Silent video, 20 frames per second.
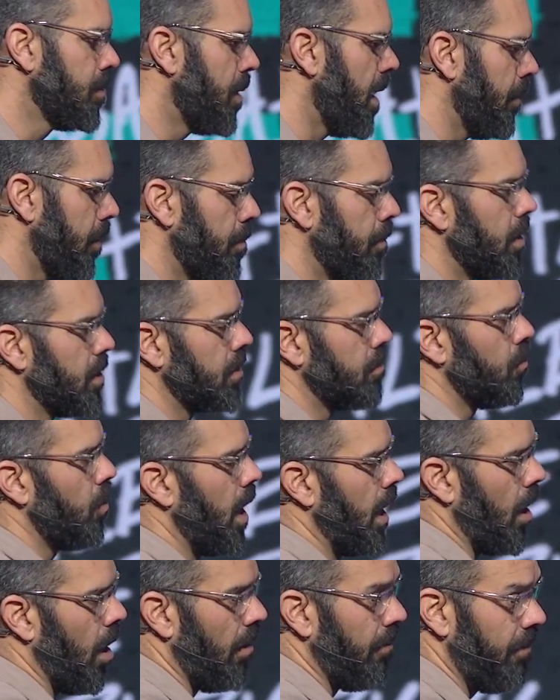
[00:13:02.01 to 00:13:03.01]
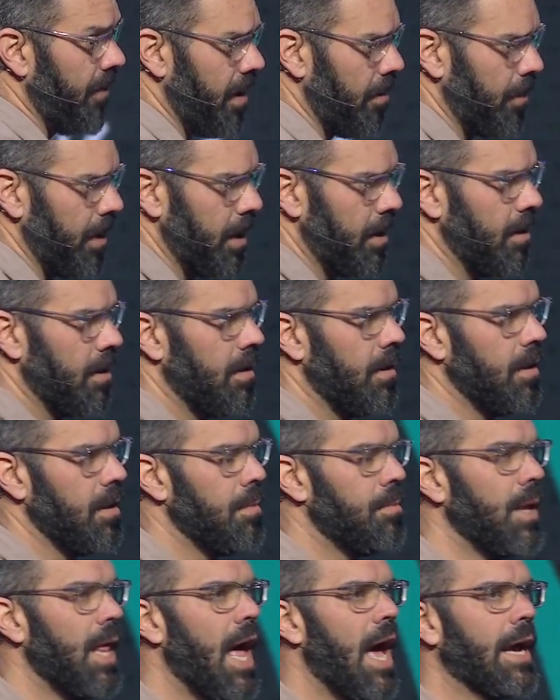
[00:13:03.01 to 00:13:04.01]
probably the most well off family in the, in the
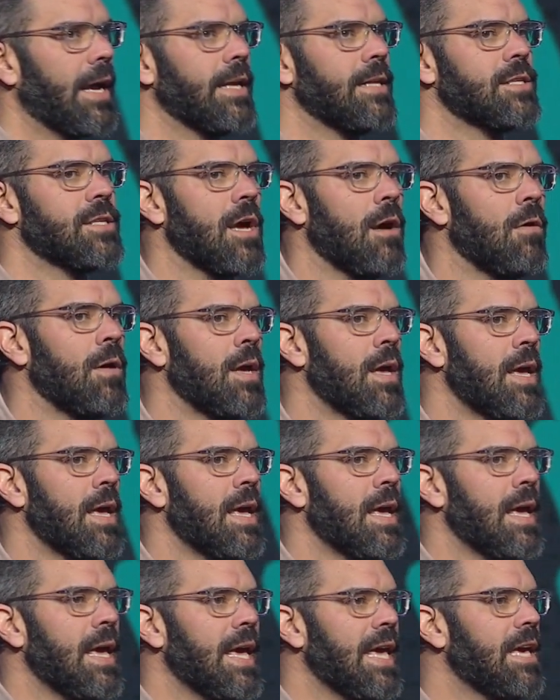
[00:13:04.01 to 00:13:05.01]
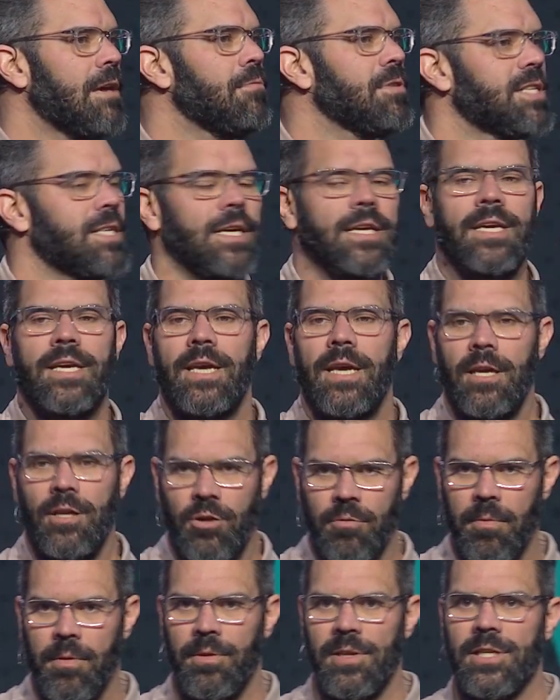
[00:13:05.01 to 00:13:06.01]
block. And so he was the kid,
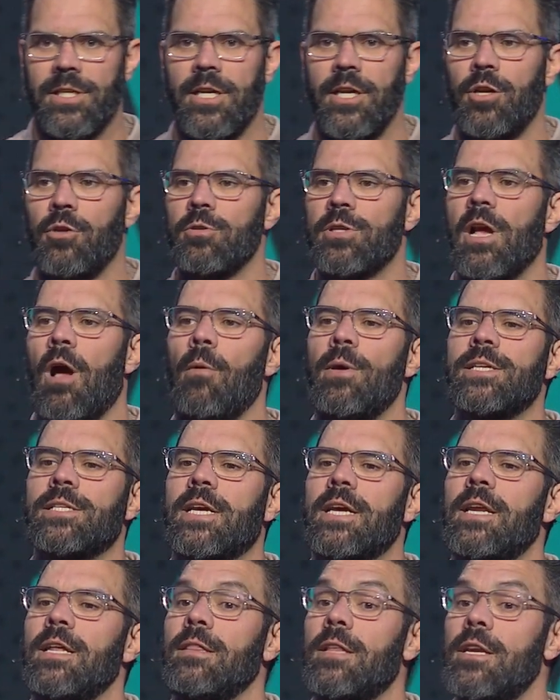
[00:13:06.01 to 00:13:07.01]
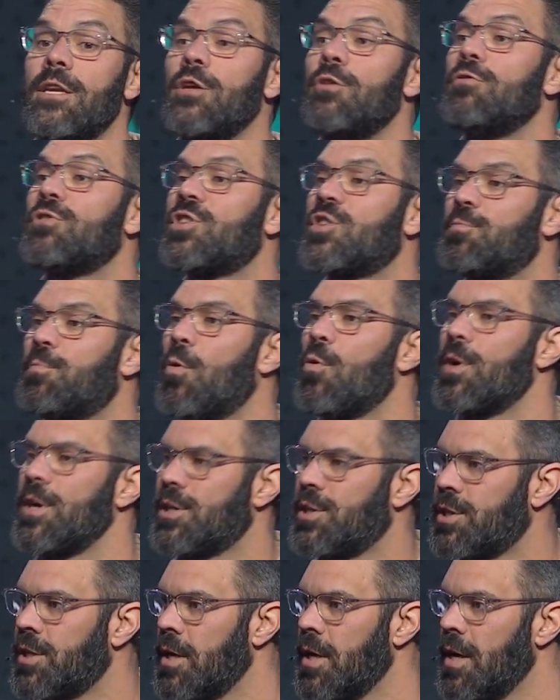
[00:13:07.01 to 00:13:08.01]
you remember this kid, who was always getting the new
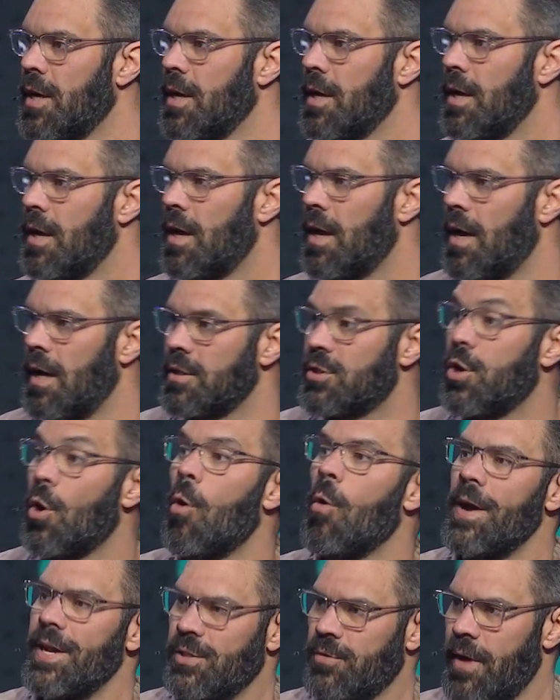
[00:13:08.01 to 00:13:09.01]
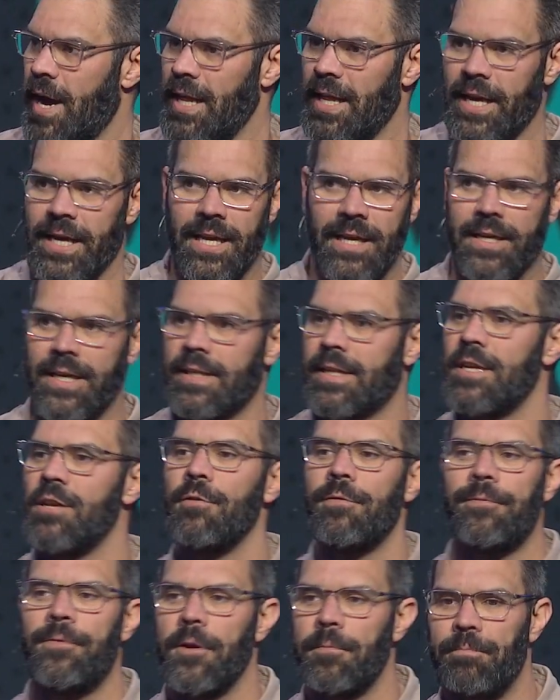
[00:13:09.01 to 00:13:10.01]
sports uh, toys, right? Like you get the
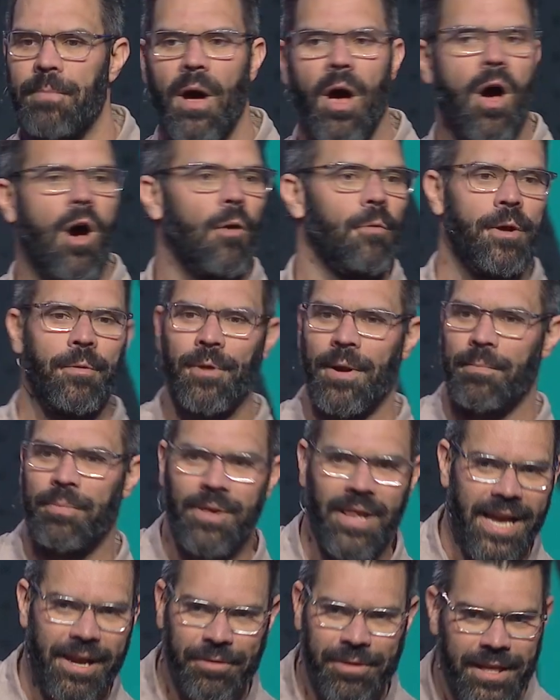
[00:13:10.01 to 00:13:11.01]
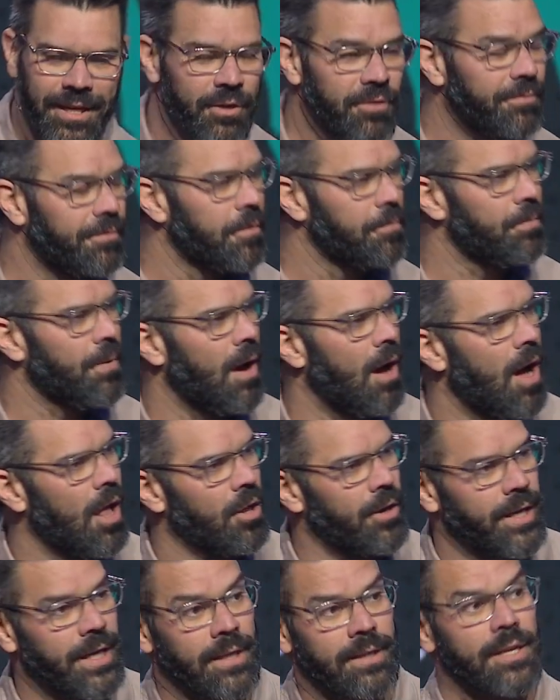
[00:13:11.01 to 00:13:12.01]
new football and we want to play with the new football,
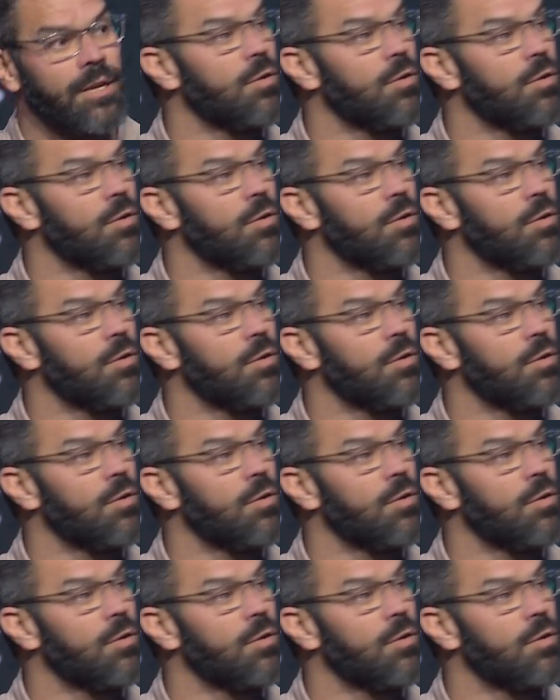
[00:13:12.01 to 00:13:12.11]
or you get the